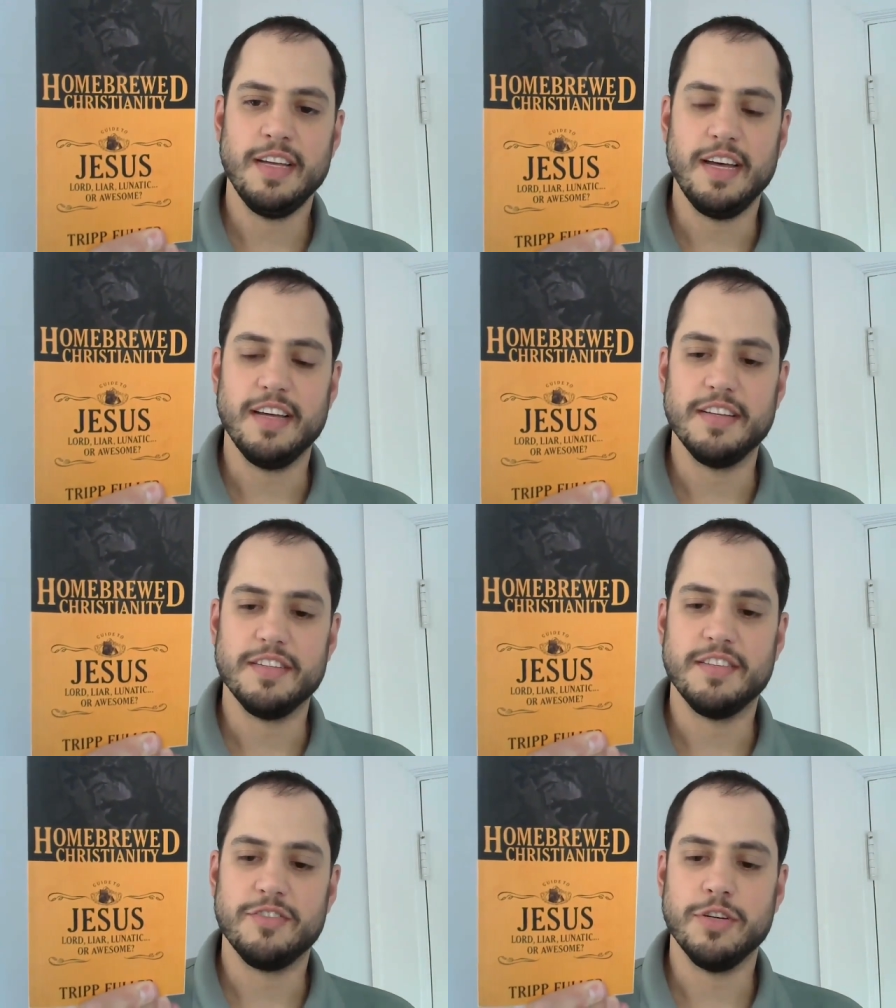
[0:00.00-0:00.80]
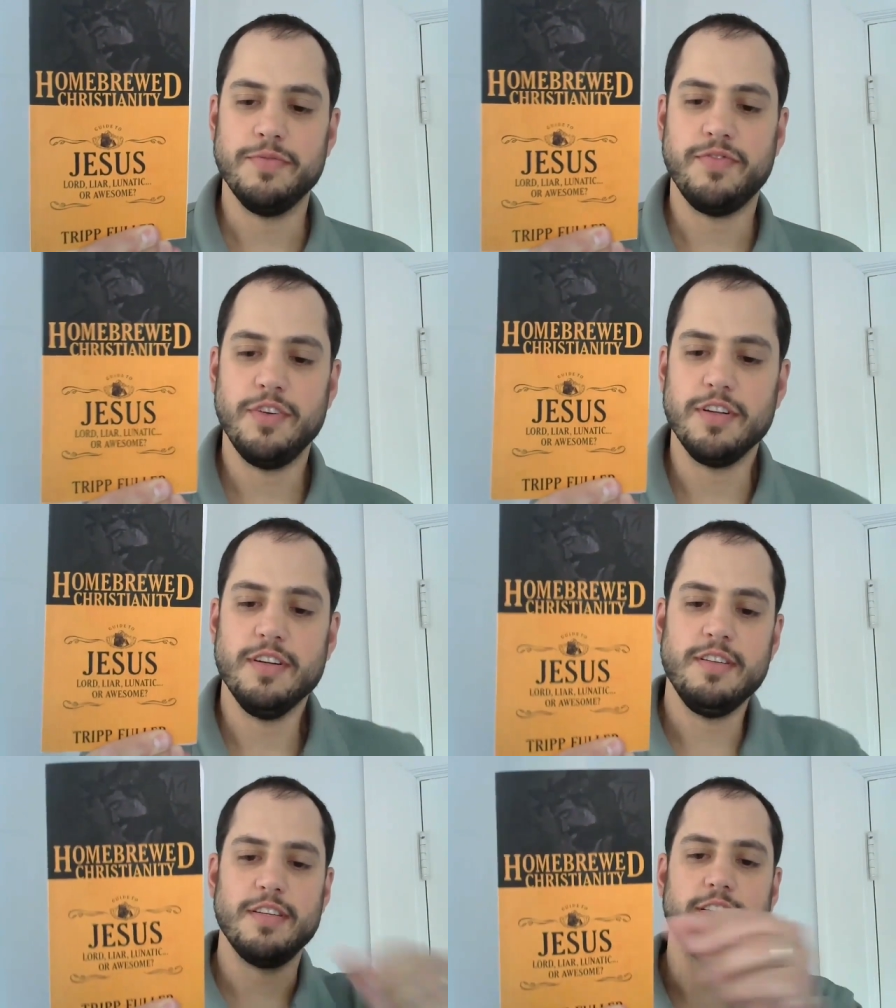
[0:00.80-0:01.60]
uh, Tripp
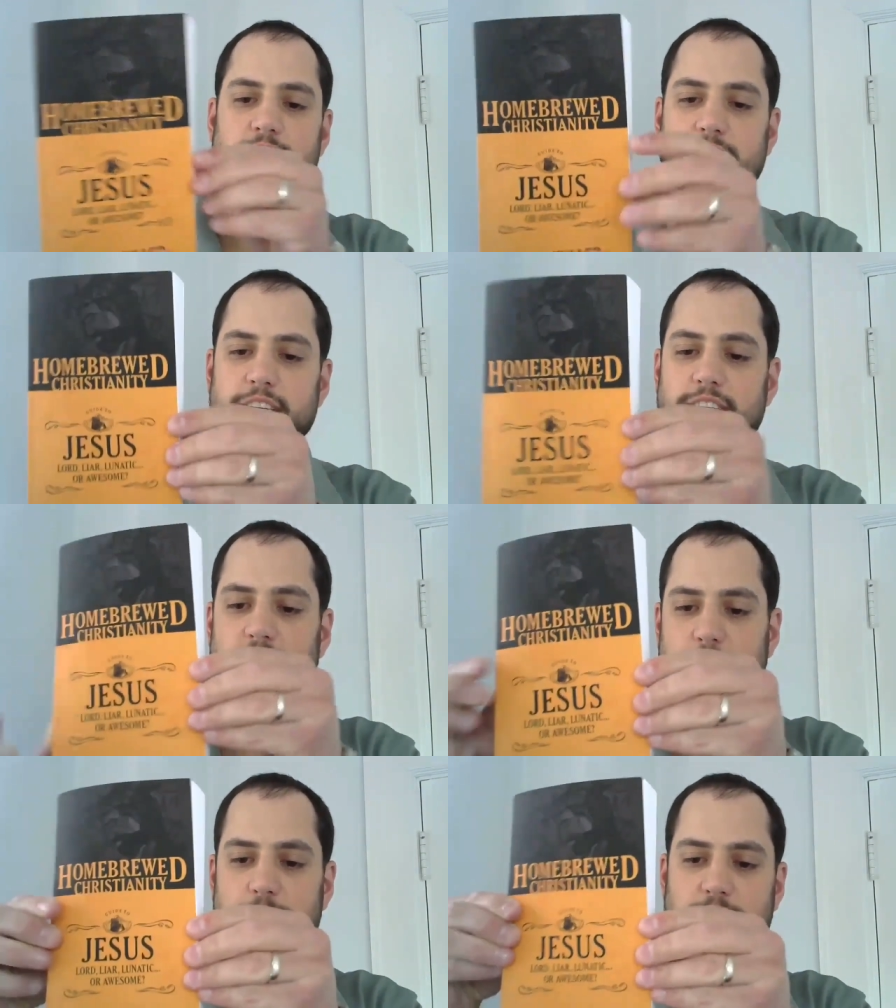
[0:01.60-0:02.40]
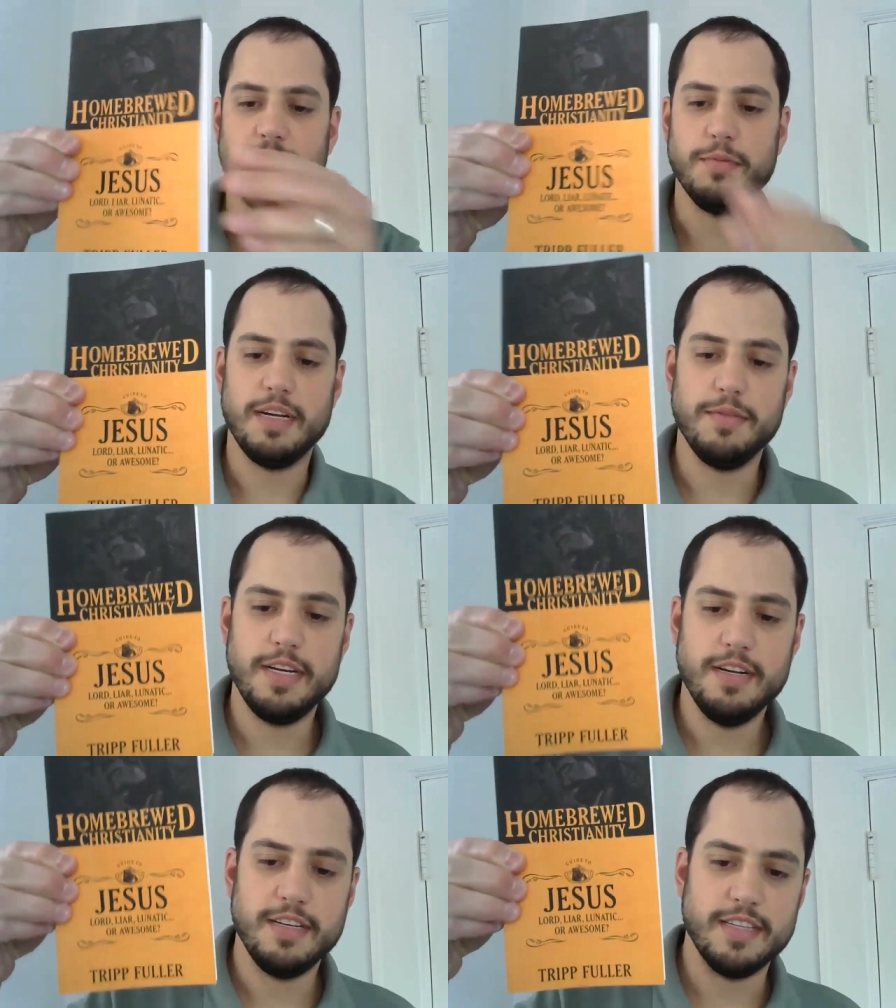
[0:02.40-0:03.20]
Fuller. You can see his name right at the bottom
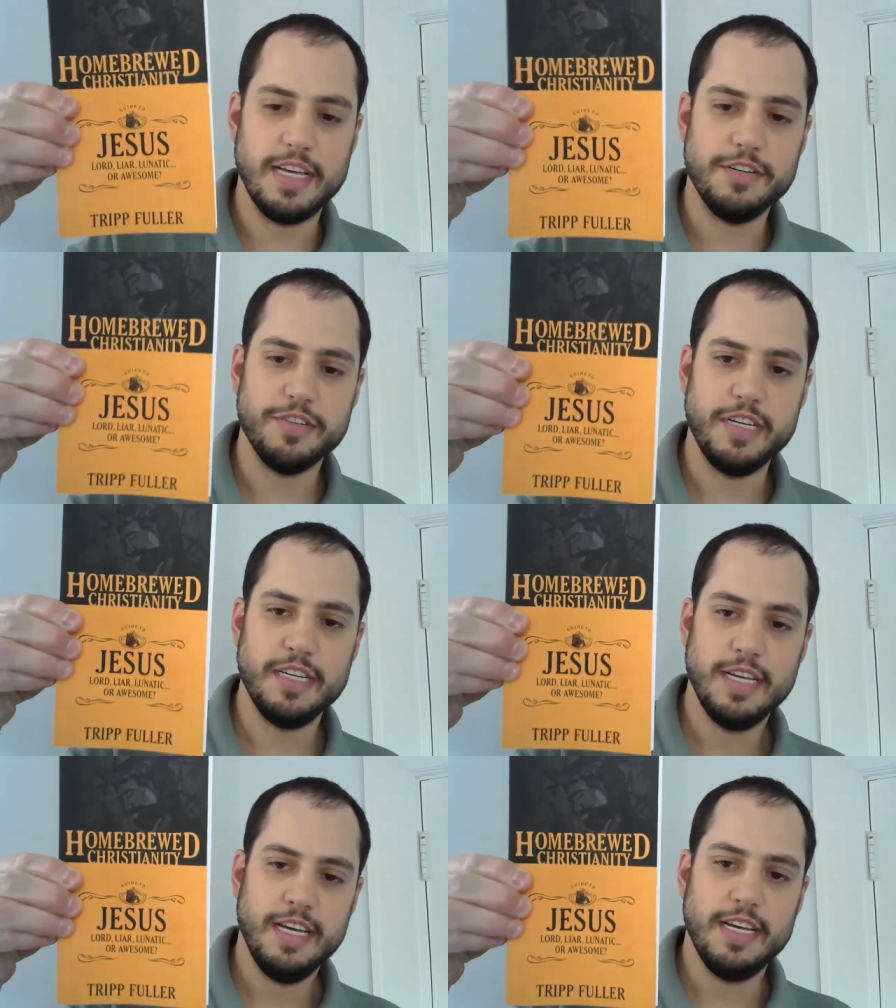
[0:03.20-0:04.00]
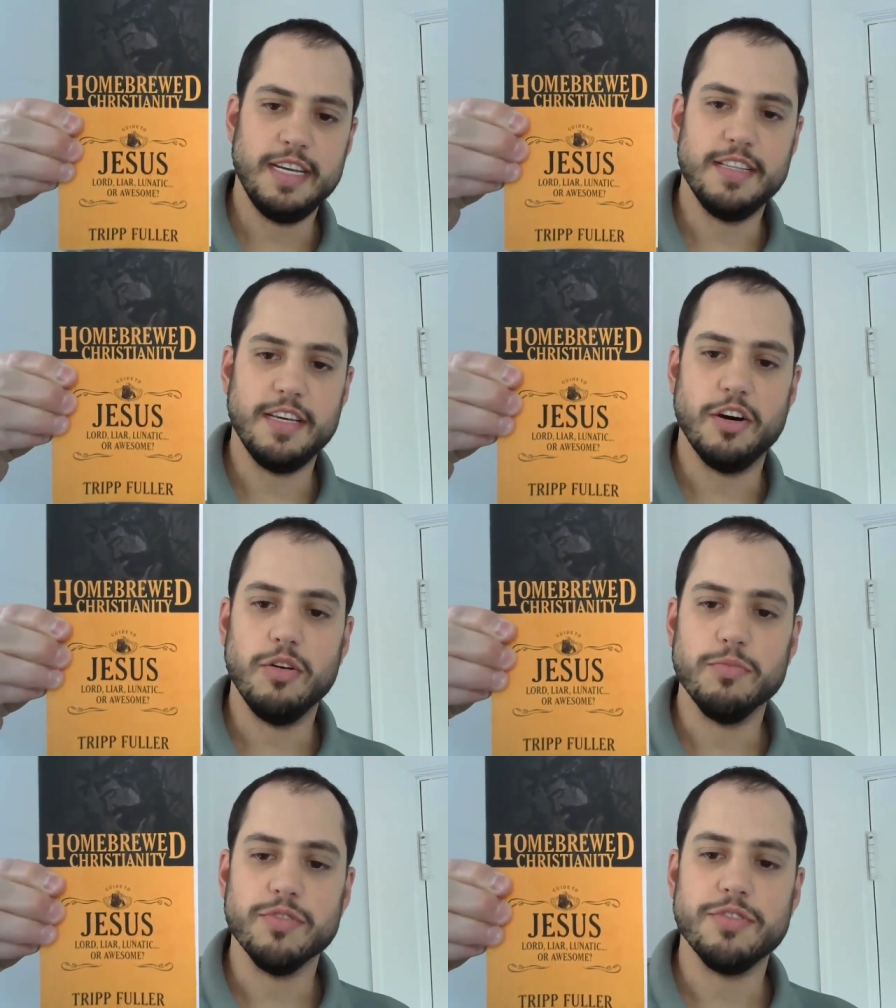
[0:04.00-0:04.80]
there, his entry in the
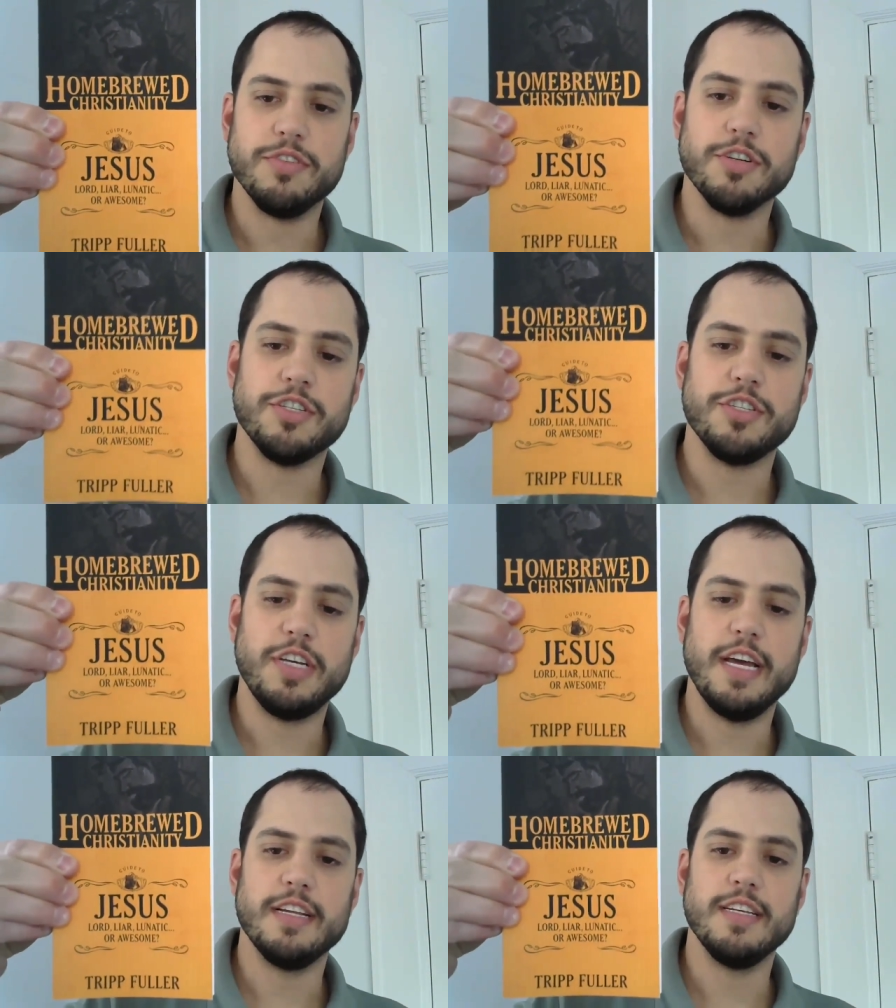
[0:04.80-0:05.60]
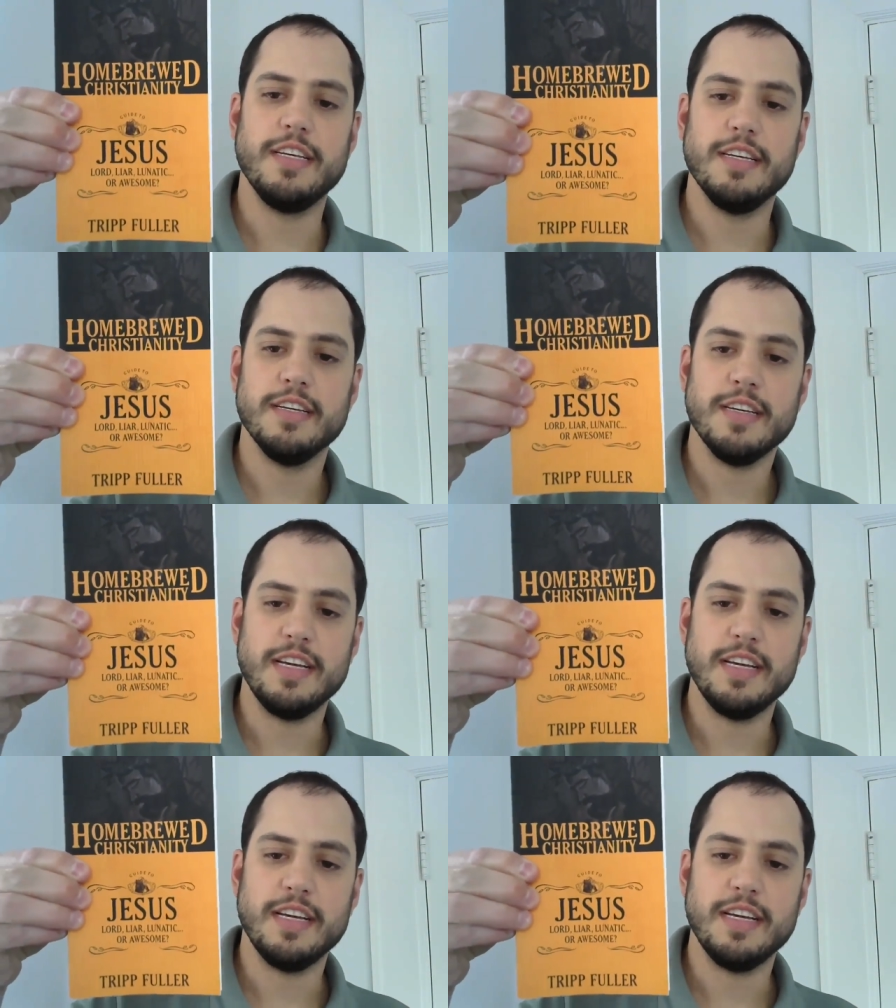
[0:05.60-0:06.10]
Homebrewed Christianity